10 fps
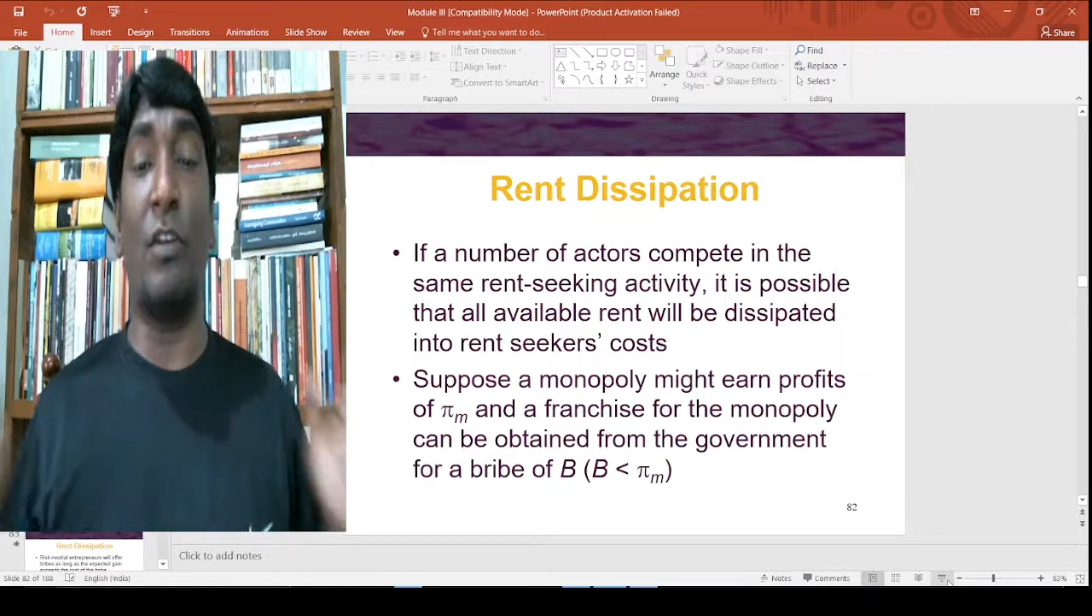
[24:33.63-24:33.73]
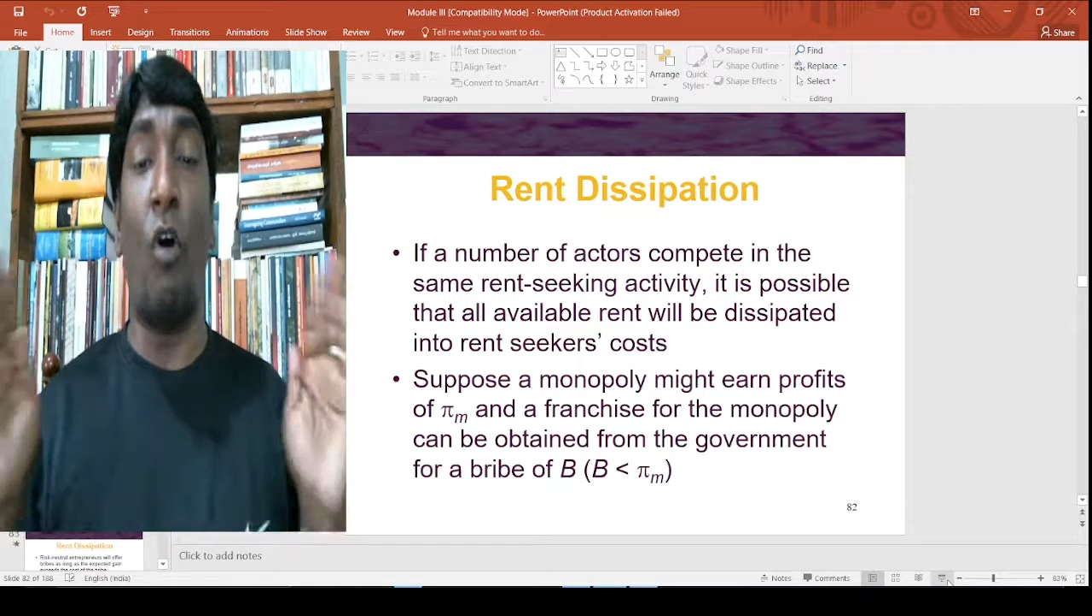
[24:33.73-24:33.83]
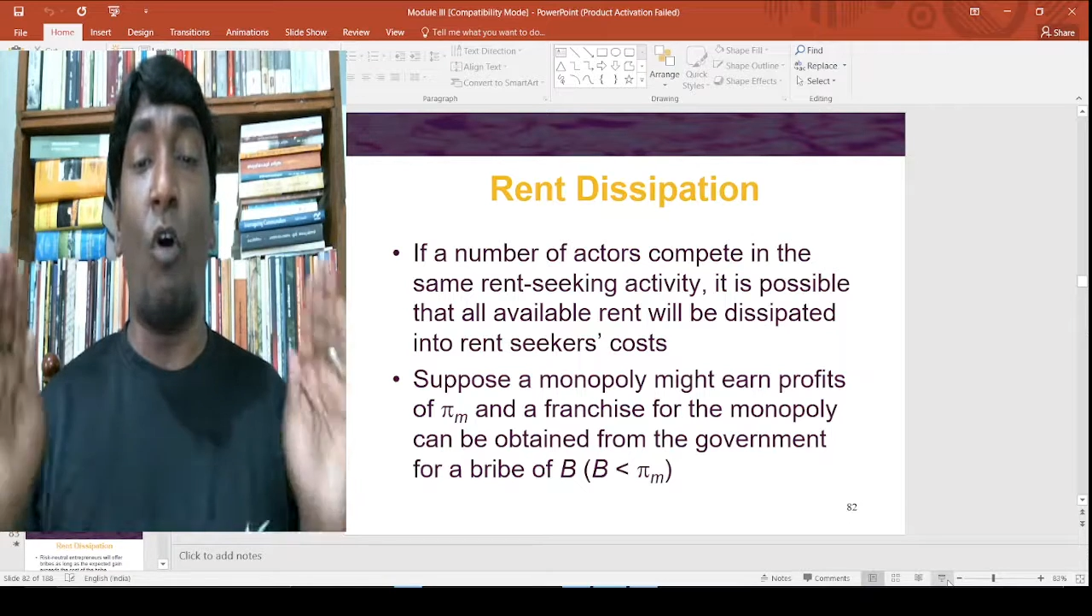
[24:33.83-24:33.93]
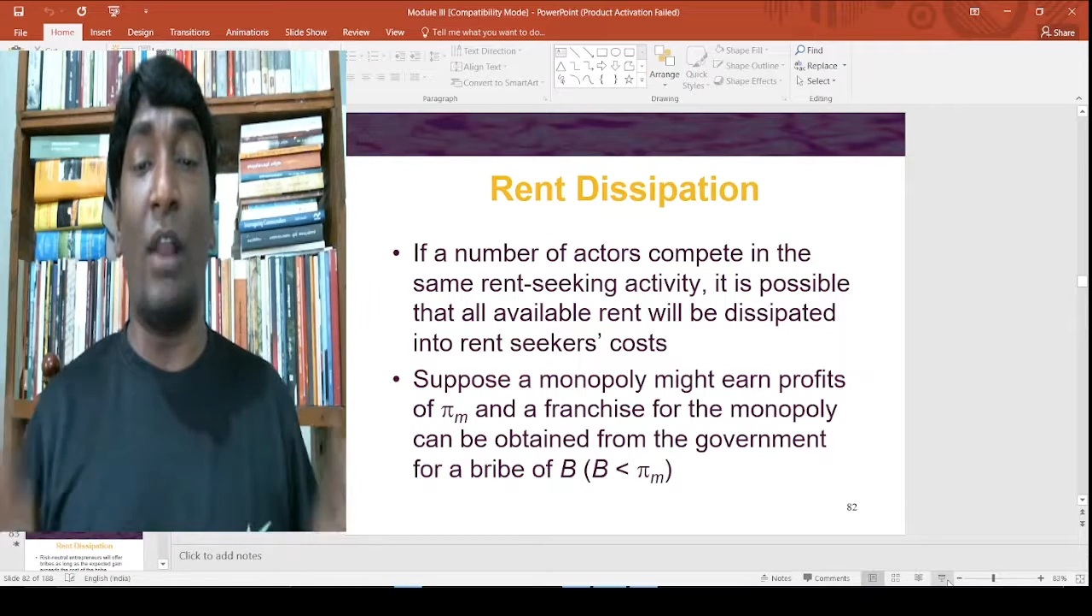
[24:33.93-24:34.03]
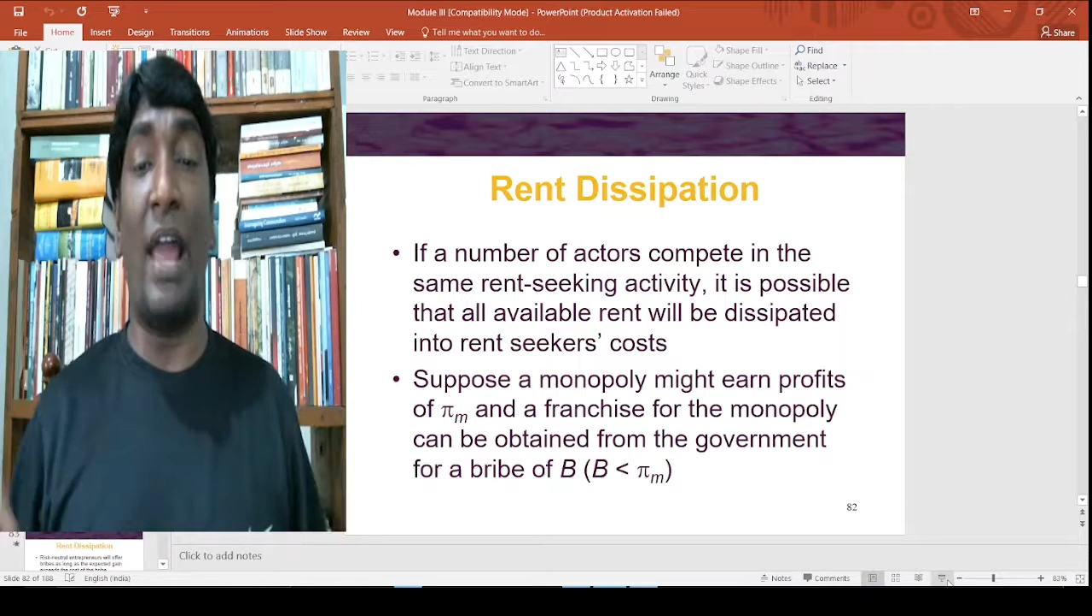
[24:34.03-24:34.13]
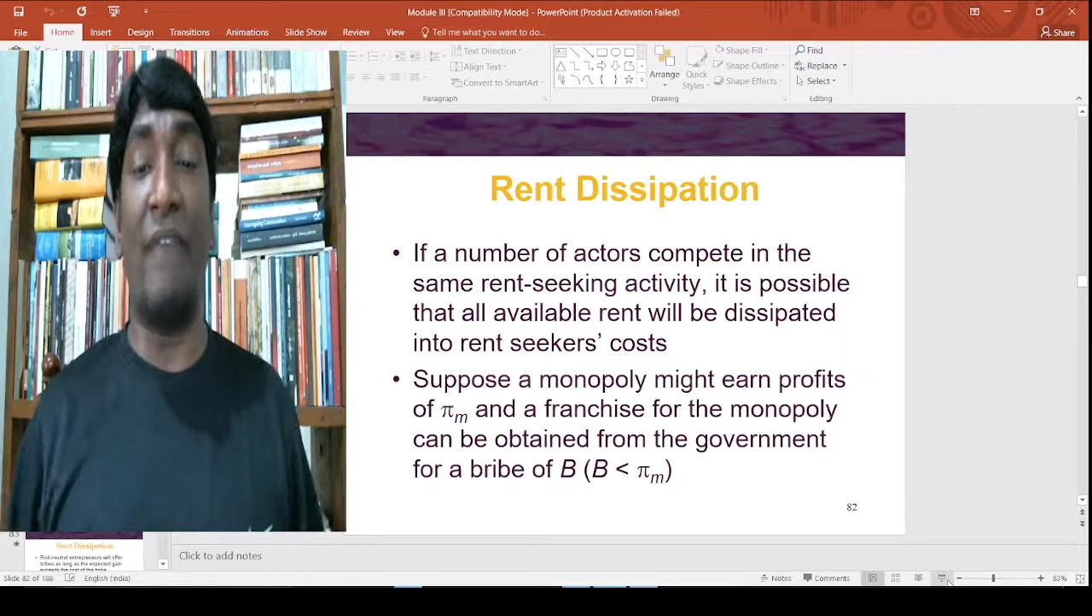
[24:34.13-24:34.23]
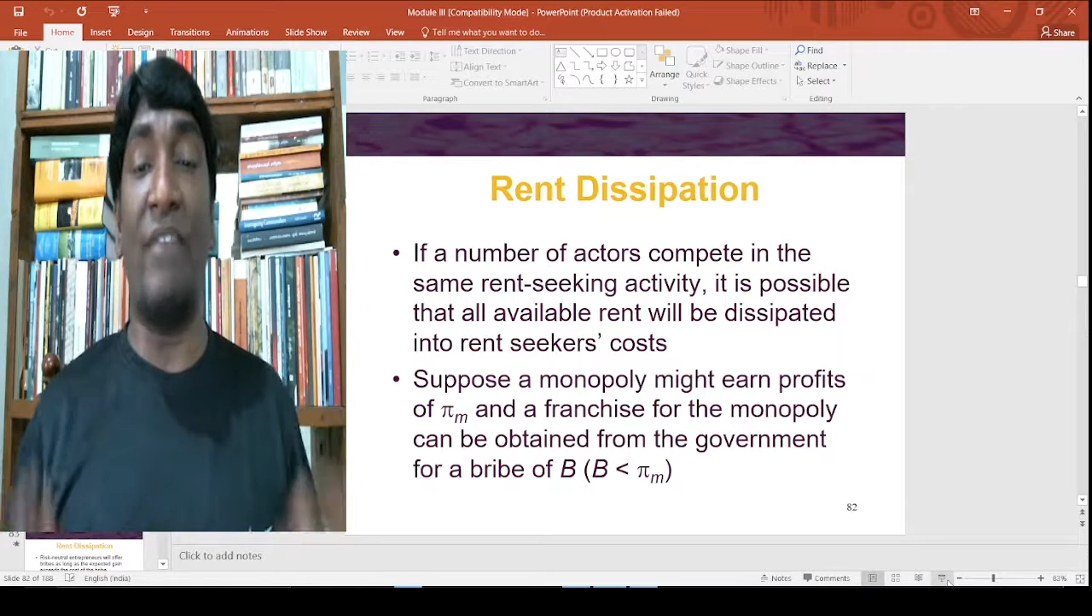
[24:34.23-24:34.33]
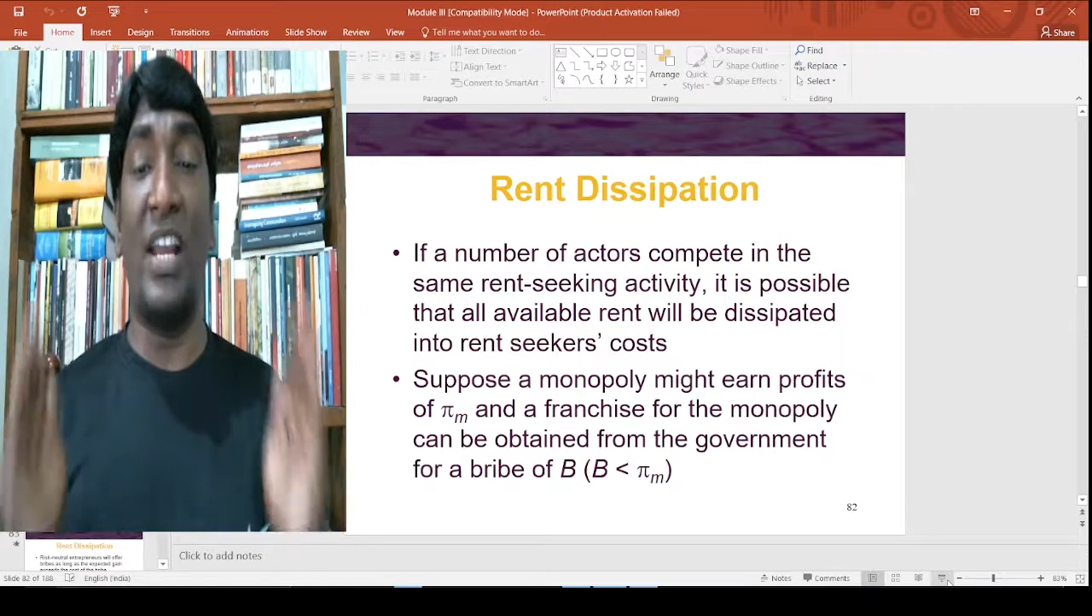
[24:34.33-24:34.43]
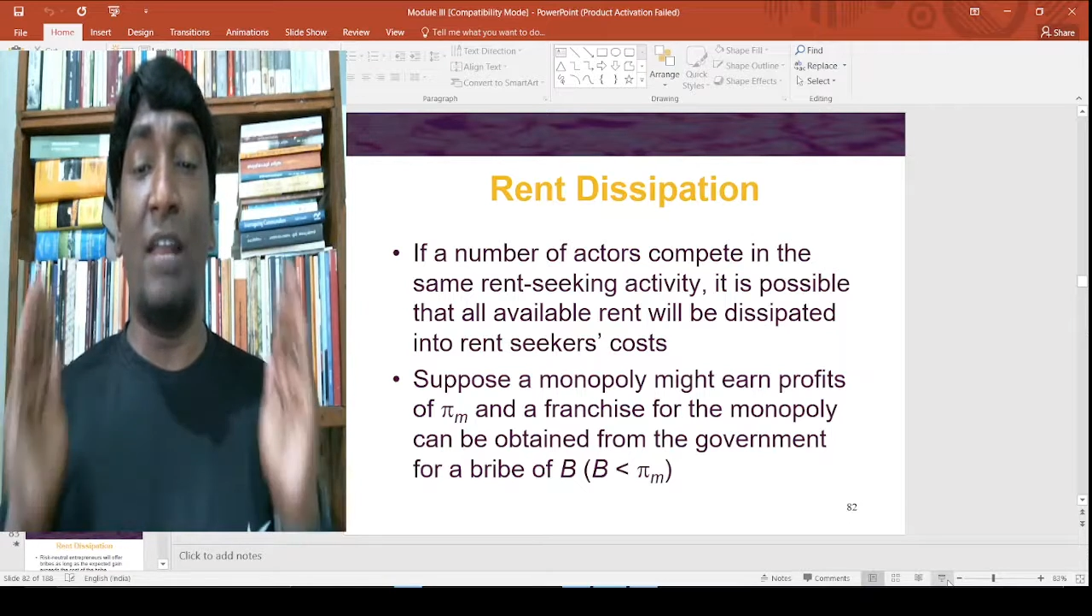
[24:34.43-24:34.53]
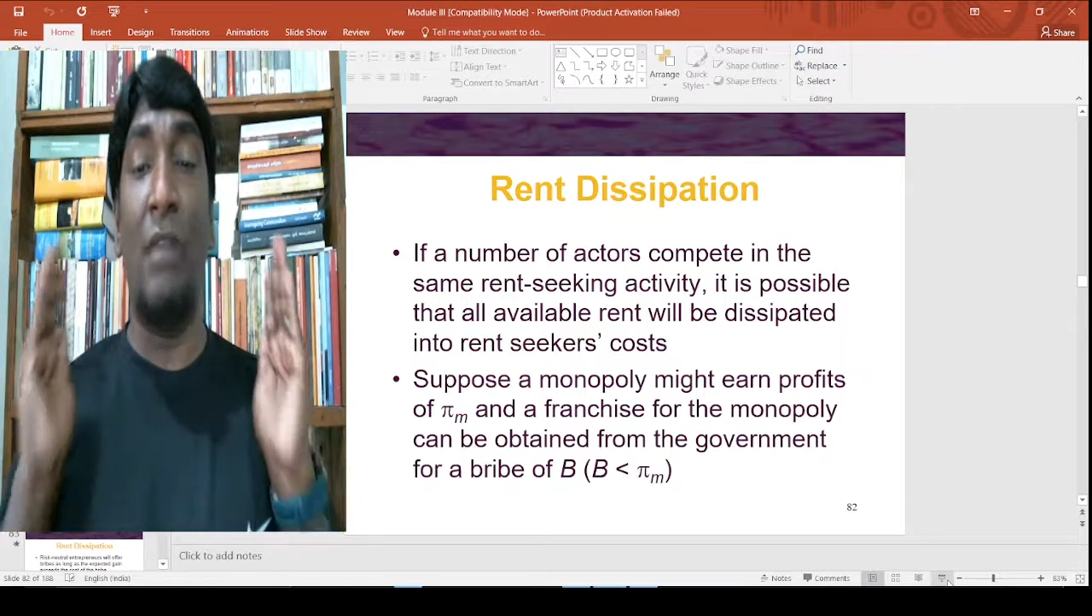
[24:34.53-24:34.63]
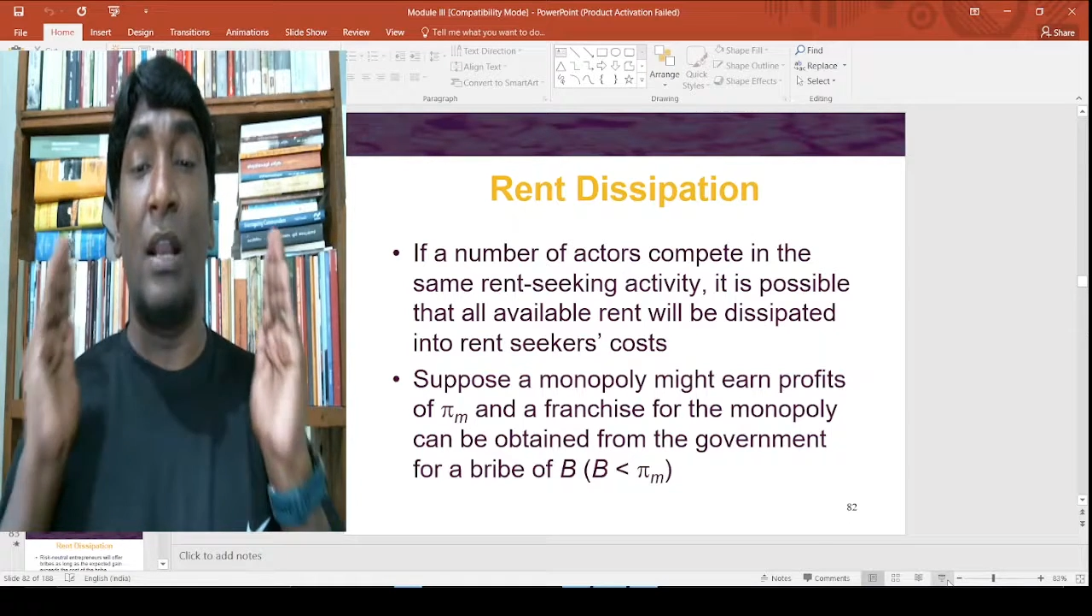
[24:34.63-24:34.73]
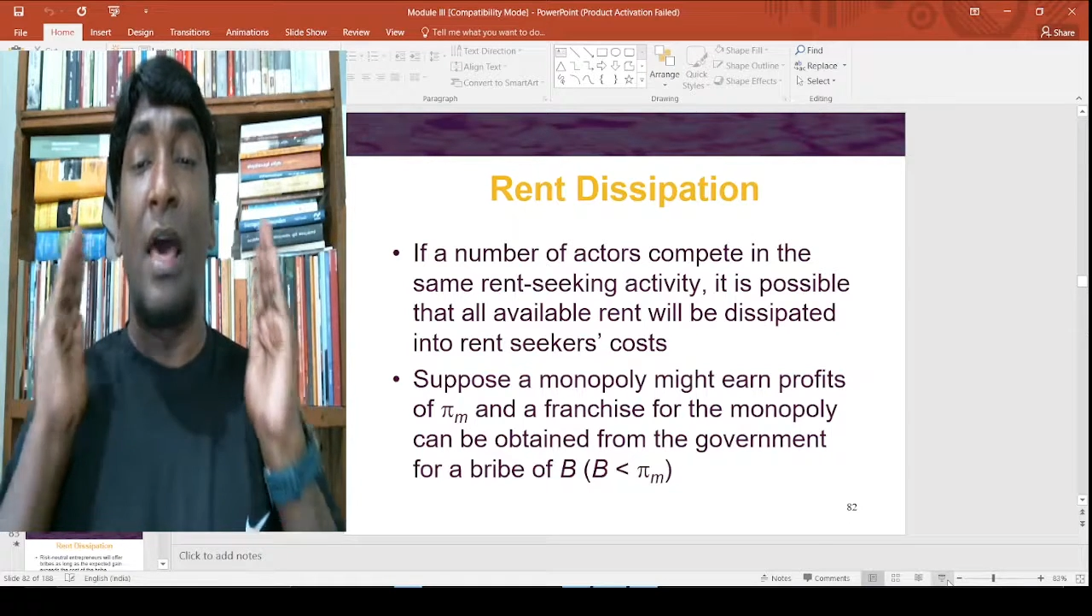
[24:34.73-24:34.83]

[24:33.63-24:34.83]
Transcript: all available